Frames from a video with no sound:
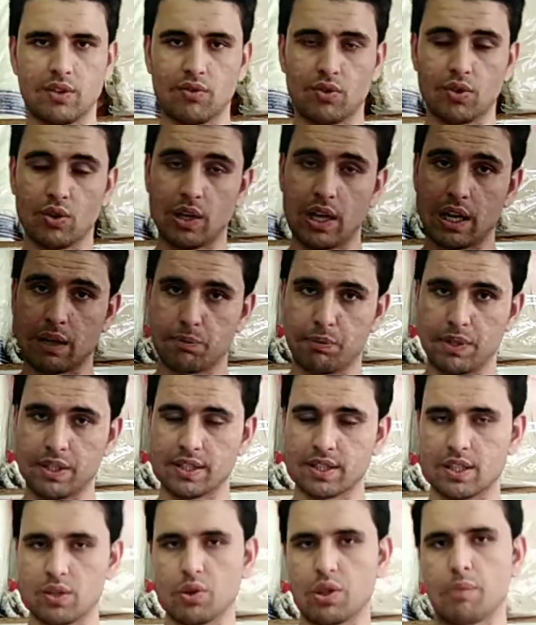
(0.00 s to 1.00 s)
If you like,
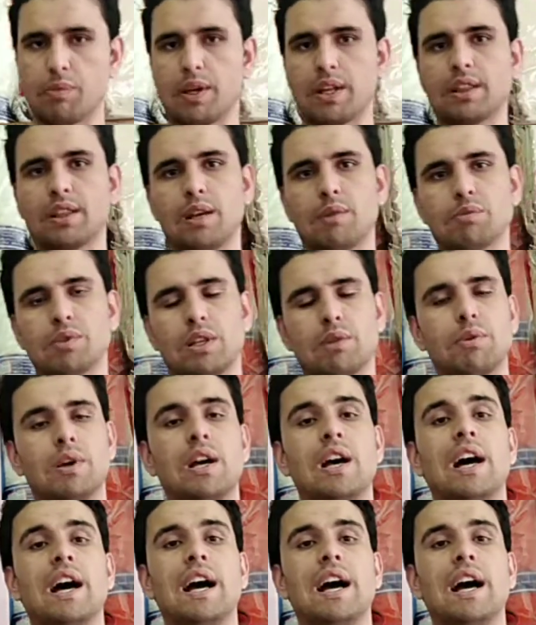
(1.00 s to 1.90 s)
please give the big thumbs up